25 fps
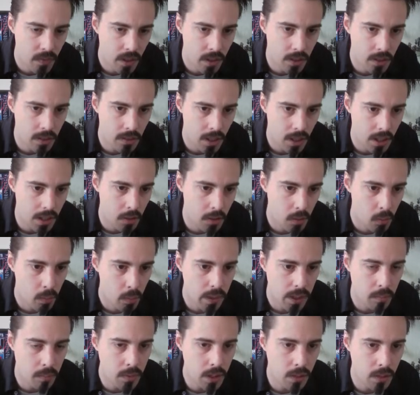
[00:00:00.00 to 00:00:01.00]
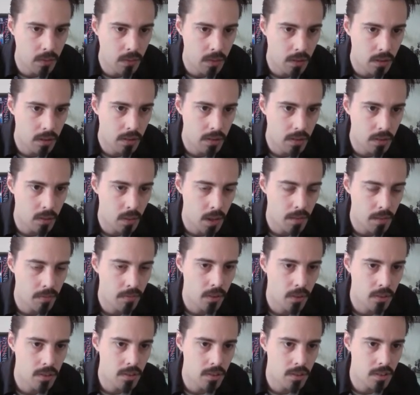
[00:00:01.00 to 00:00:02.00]
because Sandy will be immune to
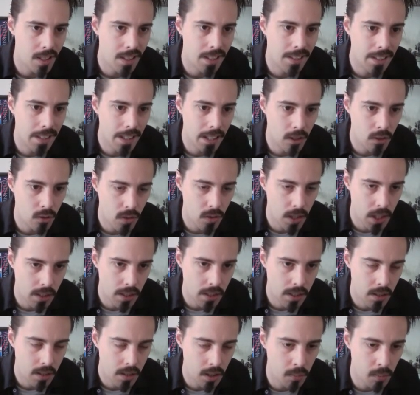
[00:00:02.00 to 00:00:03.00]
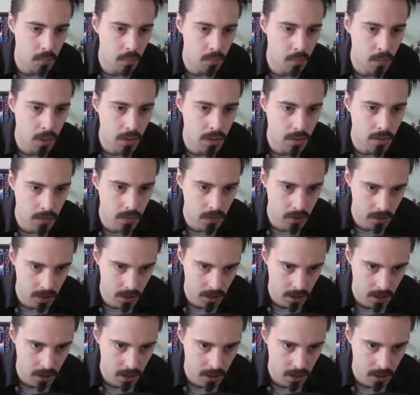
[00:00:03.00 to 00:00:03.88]
Ampharos's electric type moves.